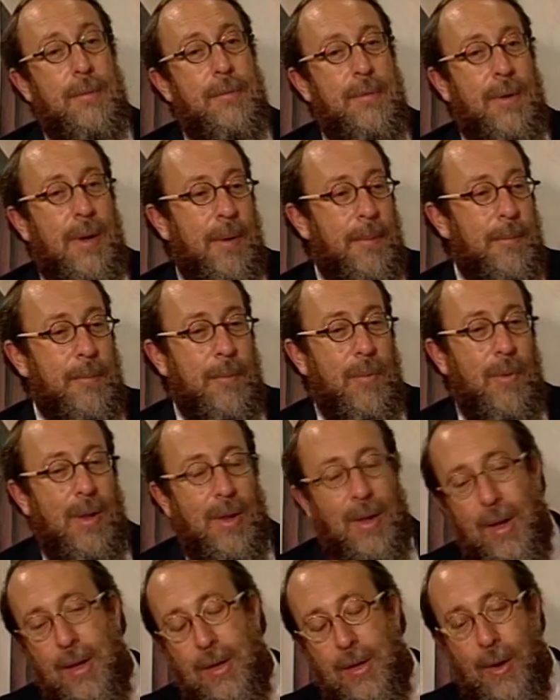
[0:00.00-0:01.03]
of,
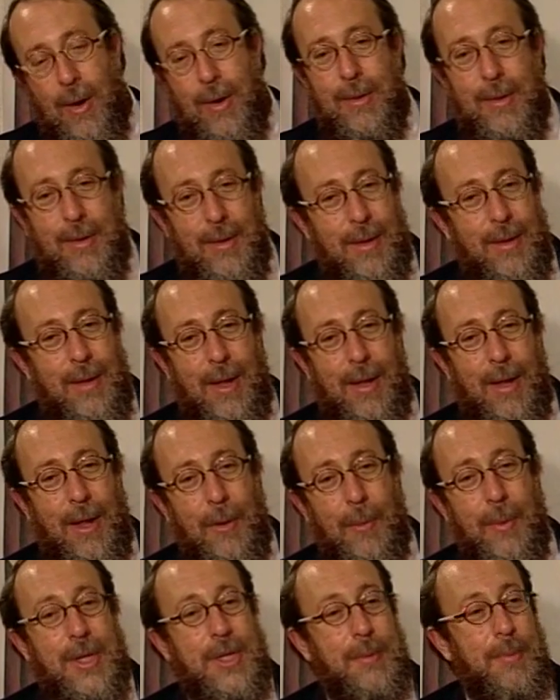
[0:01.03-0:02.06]
I
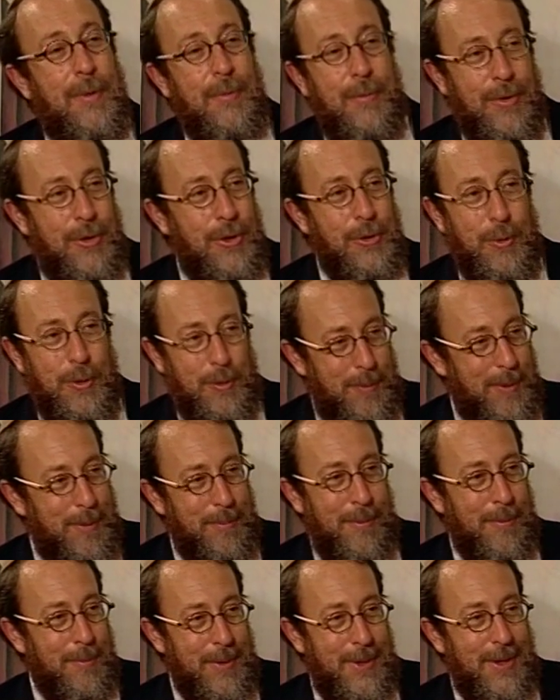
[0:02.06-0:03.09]
don't want to speak for the Jewish
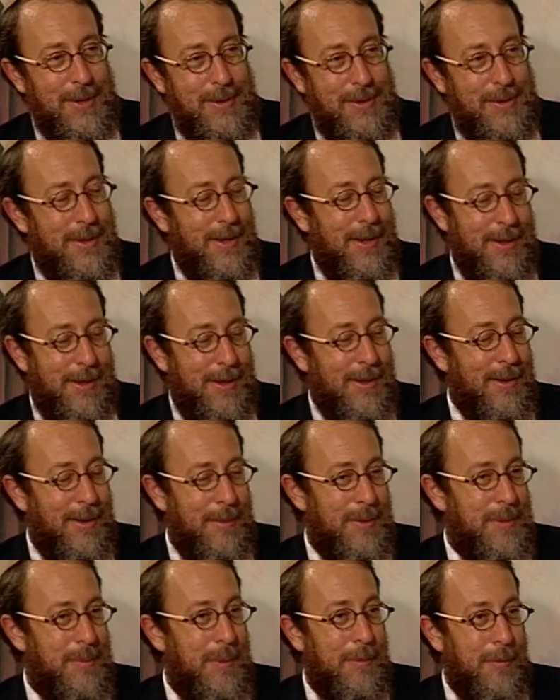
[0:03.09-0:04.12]
people, because,
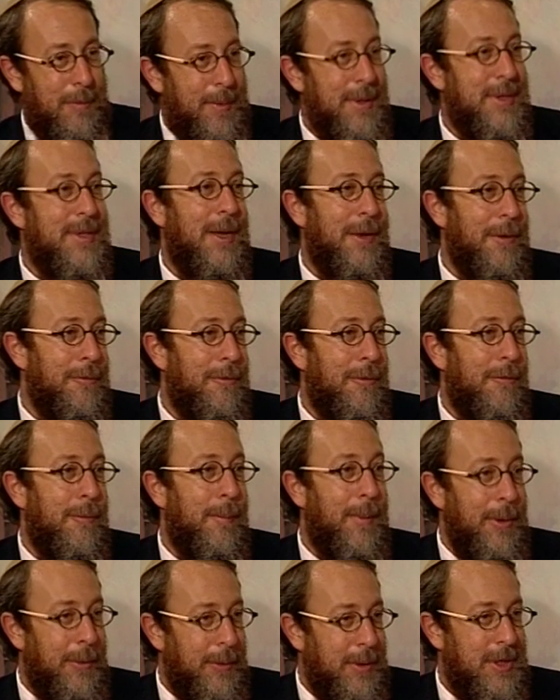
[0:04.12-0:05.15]
let me speak for myself,
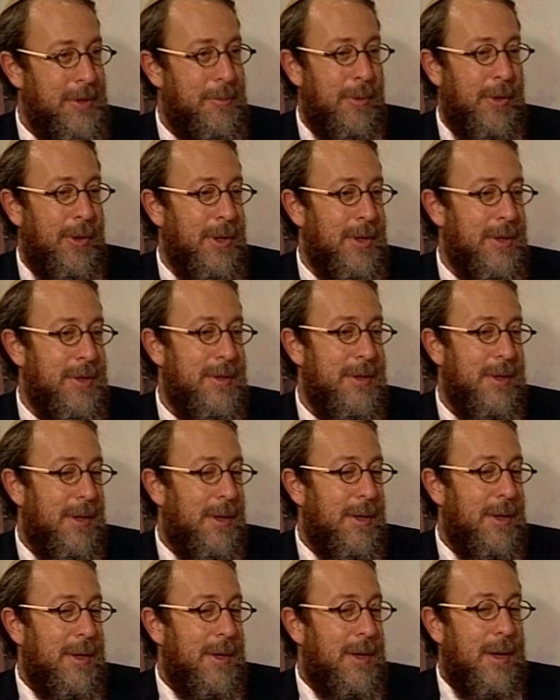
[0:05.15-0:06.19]
from my own experience.
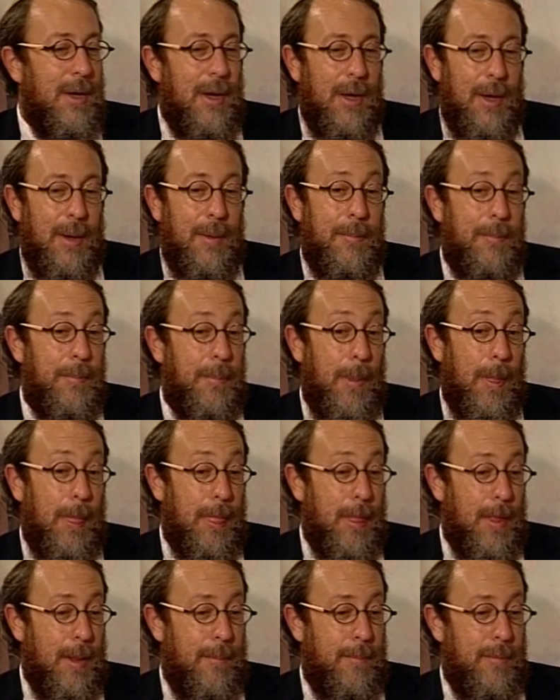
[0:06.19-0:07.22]

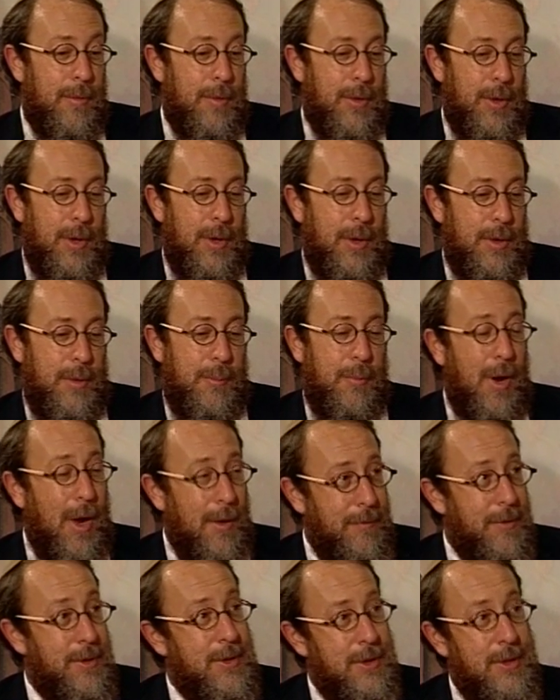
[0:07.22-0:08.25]
The
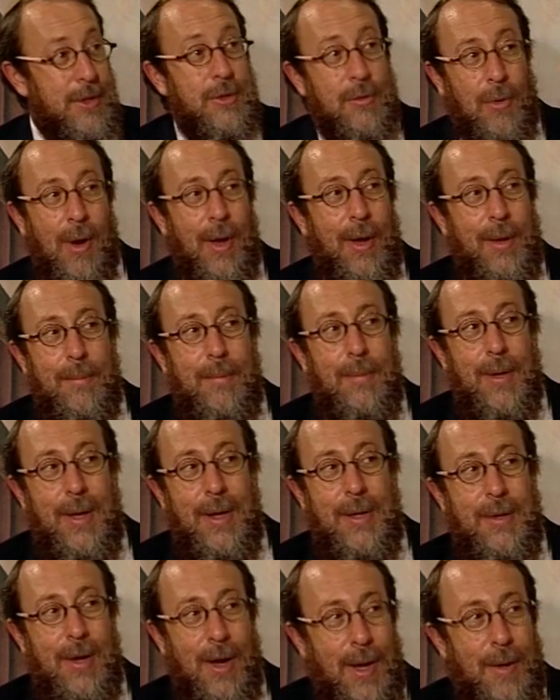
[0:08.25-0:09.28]
prophets describe
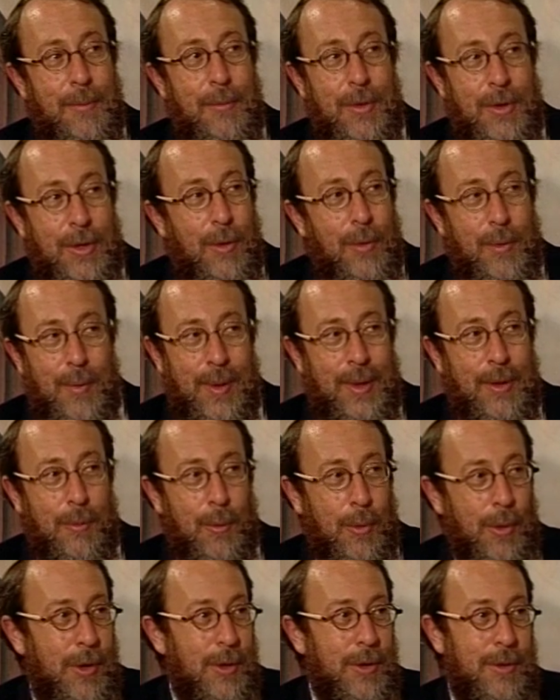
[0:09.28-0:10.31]
a time when
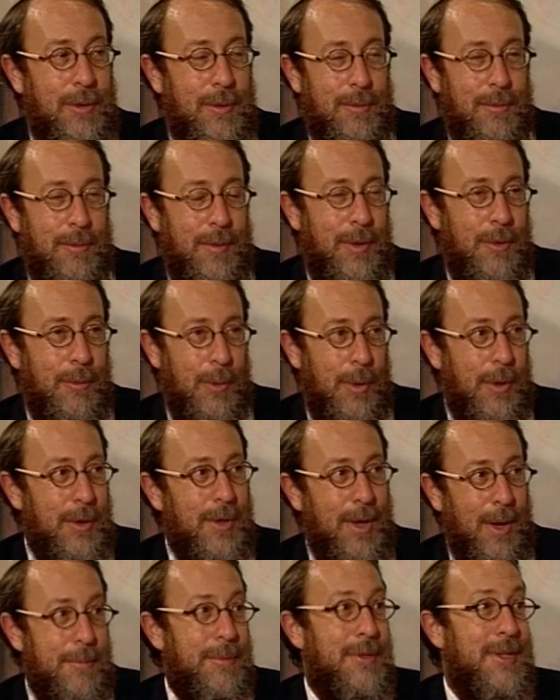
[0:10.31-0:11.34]
the world
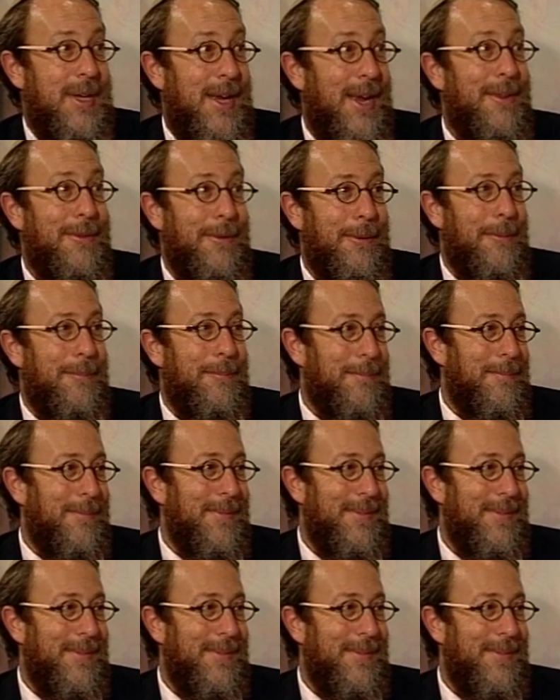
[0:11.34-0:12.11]
comes together,